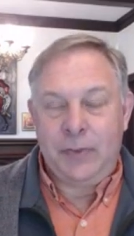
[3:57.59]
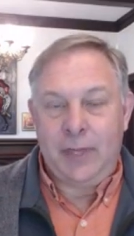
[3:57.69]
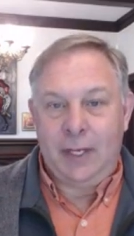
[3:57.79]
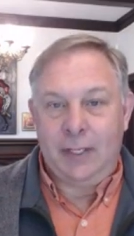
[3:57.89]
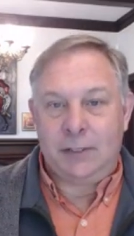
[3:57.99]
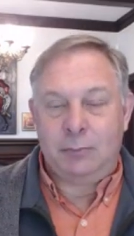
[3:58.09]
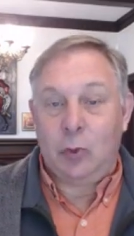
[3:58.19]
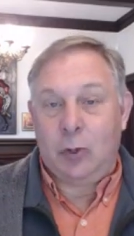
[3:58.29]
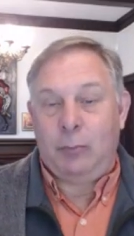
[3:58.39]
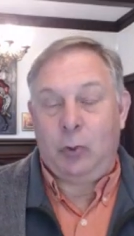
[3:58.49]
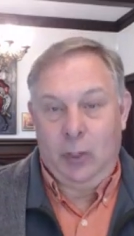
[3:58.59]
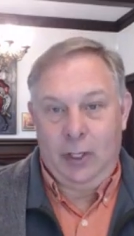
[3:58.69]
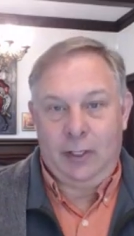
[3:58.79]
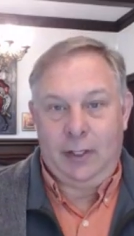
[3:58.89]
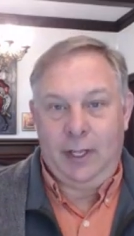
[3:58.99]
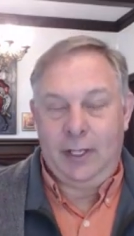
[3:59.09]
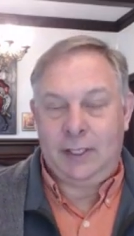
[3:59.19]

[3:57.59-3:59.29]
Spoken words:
that is more important than